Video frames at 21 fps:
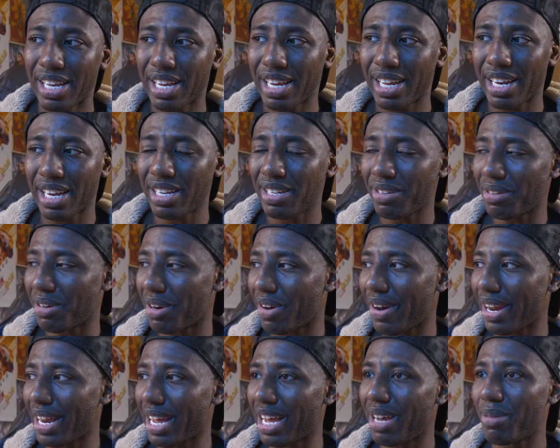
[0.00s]
And that dude
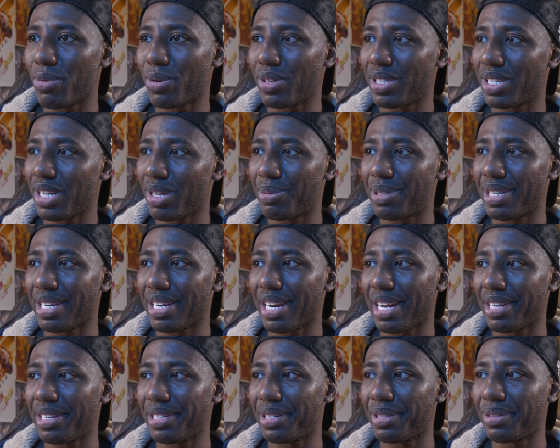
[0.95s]
already got more subs than
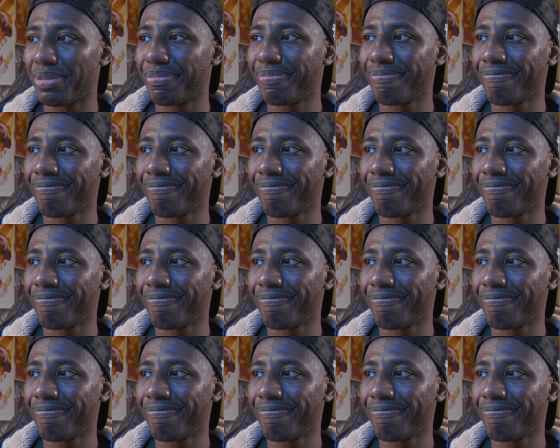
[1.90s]
I do.